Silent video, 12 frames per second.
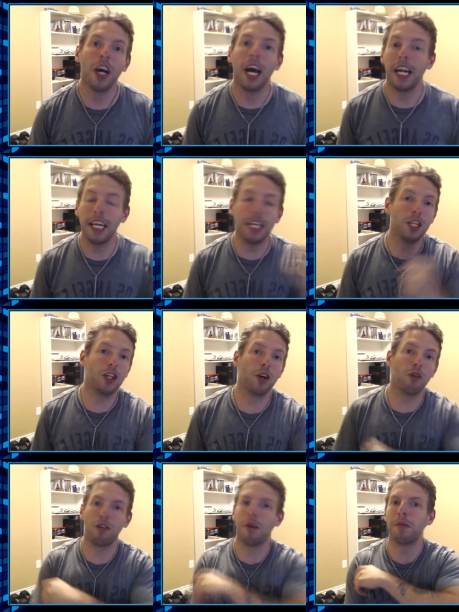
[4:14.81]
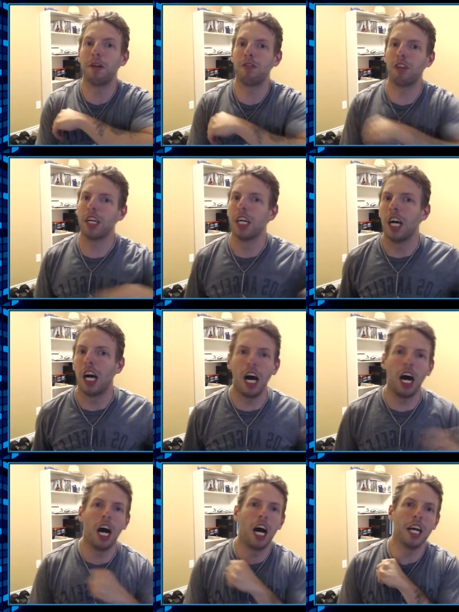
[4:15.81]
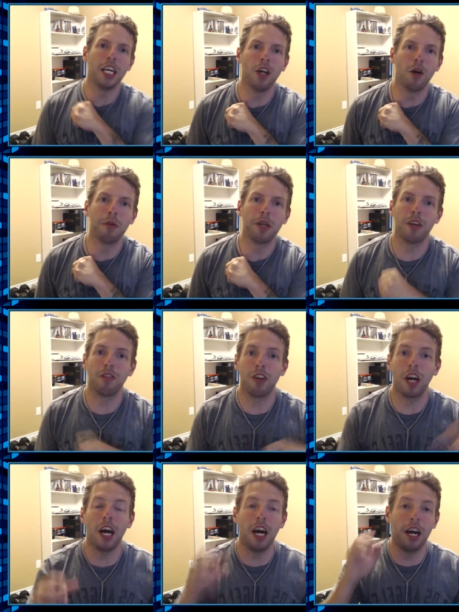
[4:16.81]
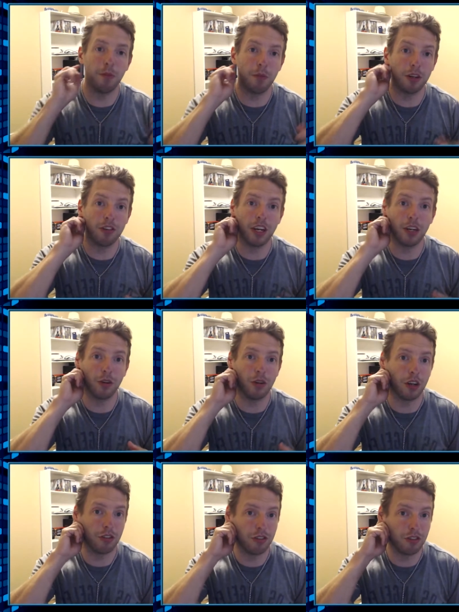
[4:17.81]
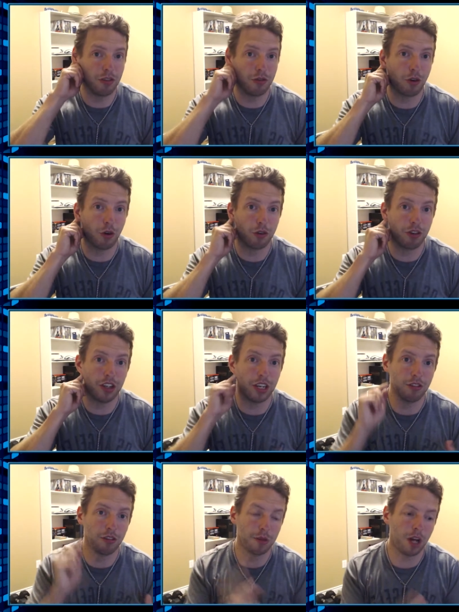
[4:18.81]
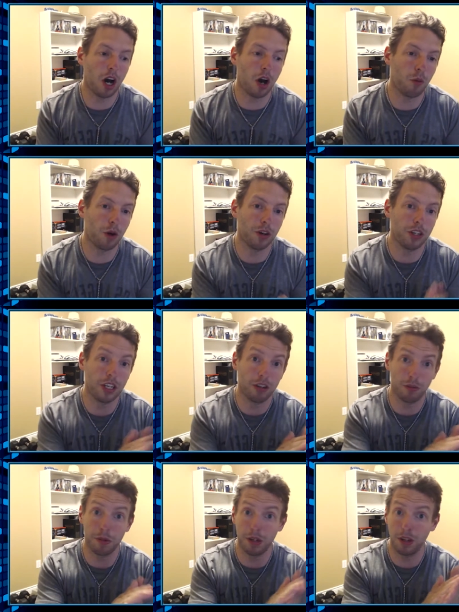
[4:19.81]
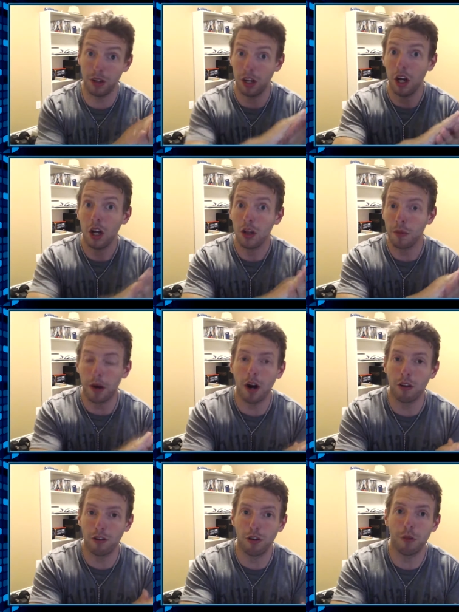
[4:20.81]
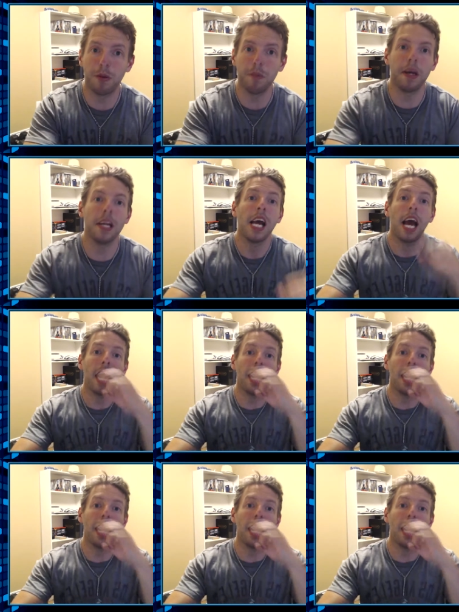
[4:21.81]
And he shows up and he's like, ah, you know, because uh, what Senku does is, of course, he takes some of the hot water, he takes a bit of the, the bar of soap he made, and he